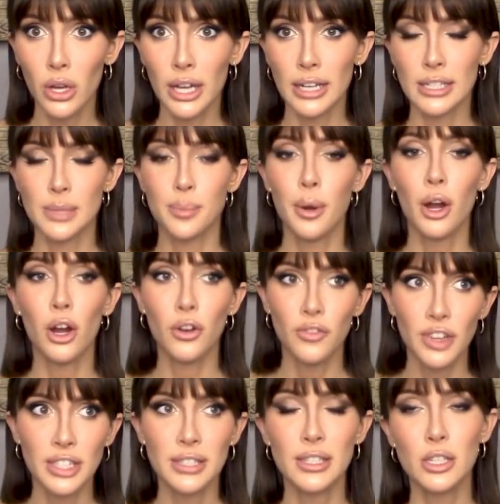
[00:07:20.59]
it is
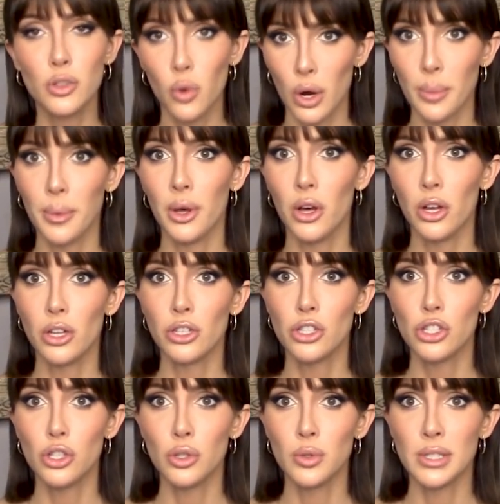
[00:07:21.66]
perfectly normal
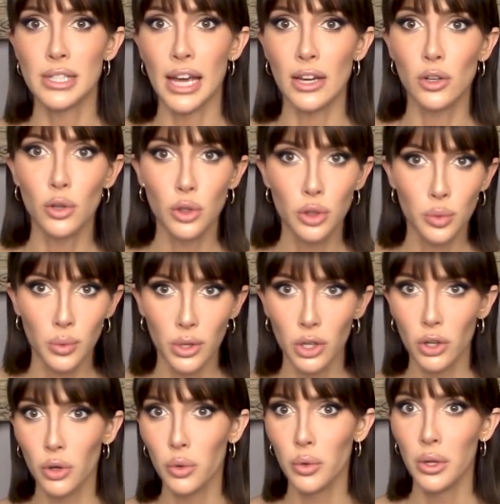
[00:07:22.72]
to cycle
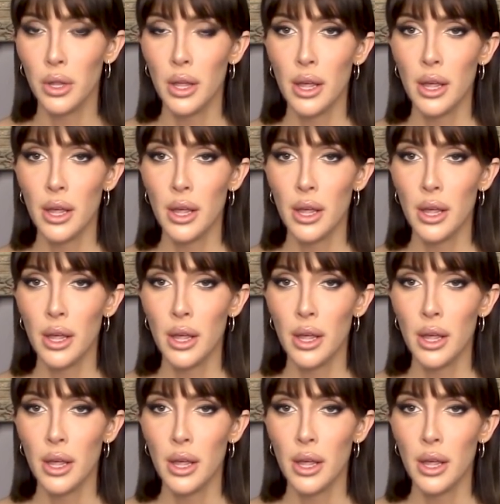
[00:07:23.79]
through